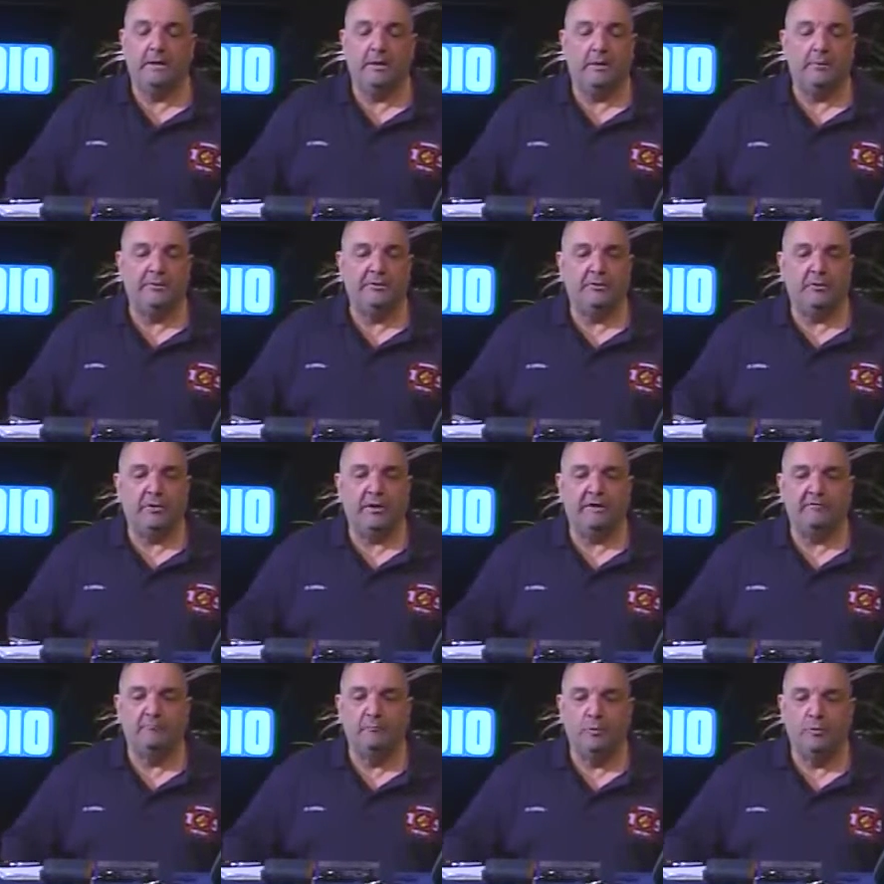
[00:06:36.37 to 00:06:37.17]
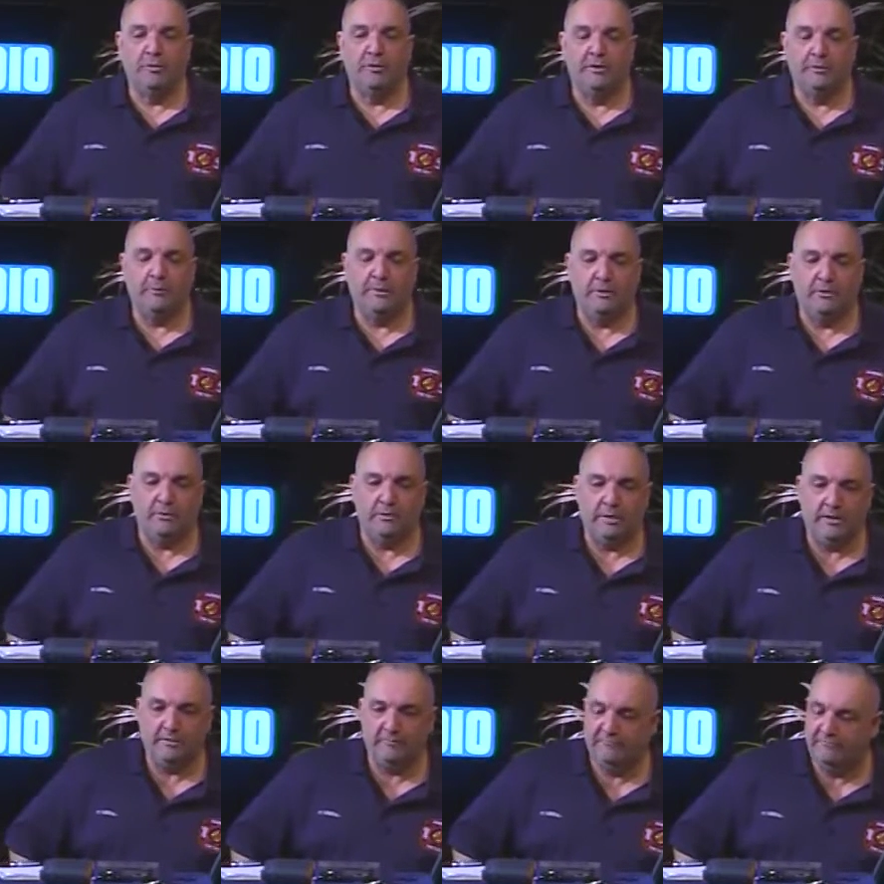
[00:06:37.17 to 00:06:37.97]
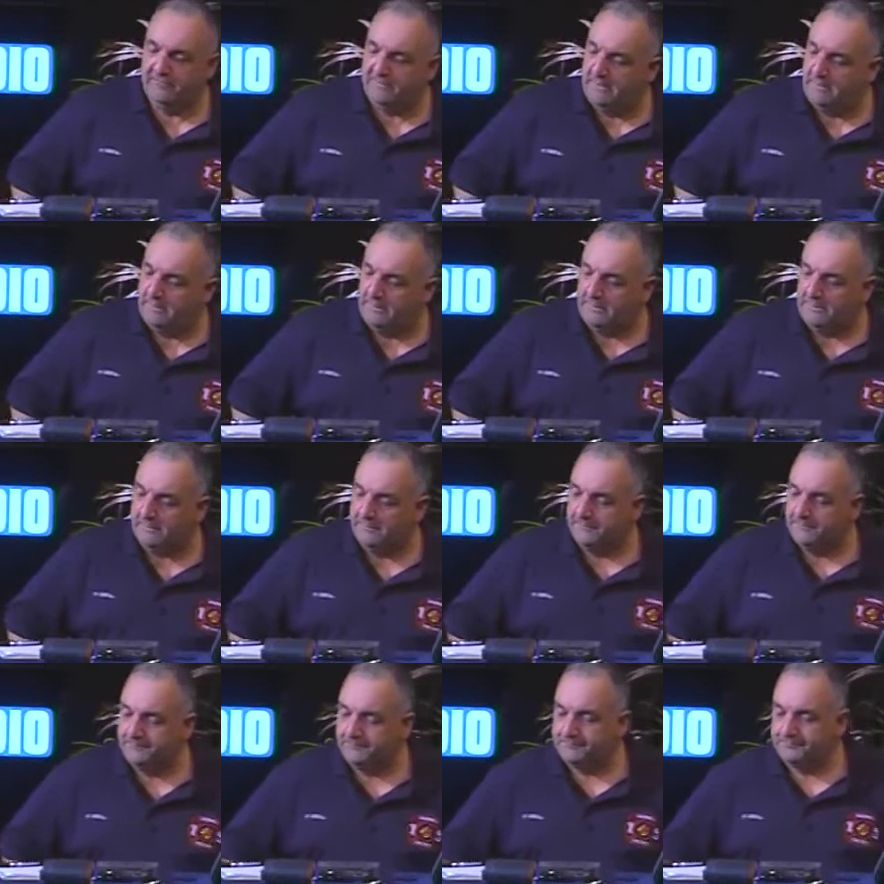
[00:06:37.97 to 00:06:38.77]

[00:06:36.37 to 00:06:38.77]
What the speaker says: now we don't have Moogie and we don't have Phoebe.